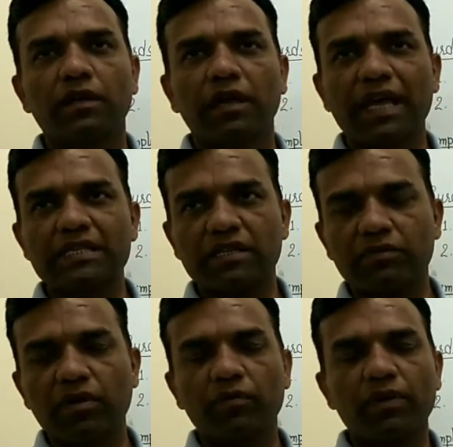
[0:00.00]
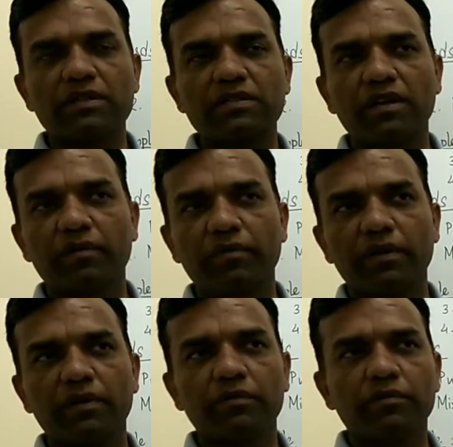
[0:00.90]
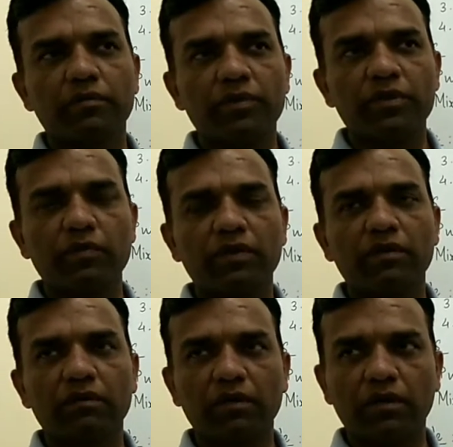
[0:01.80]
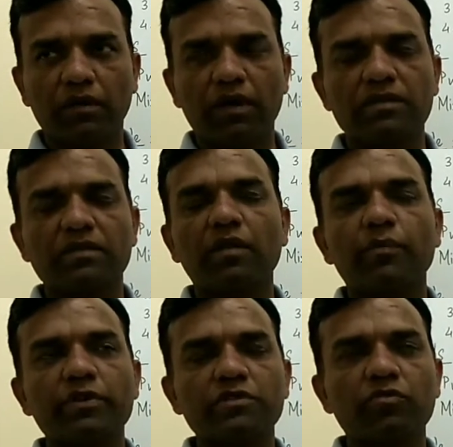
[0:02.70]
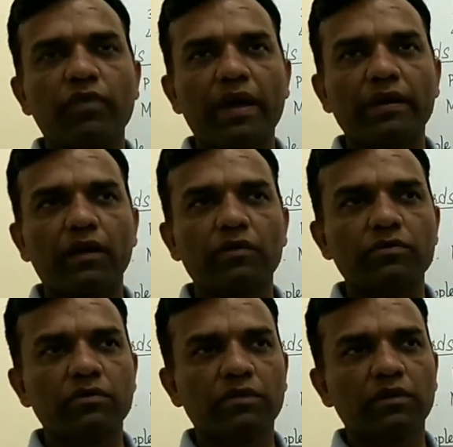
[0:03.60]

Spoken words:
like sum of rational number, between rational numbers you find out,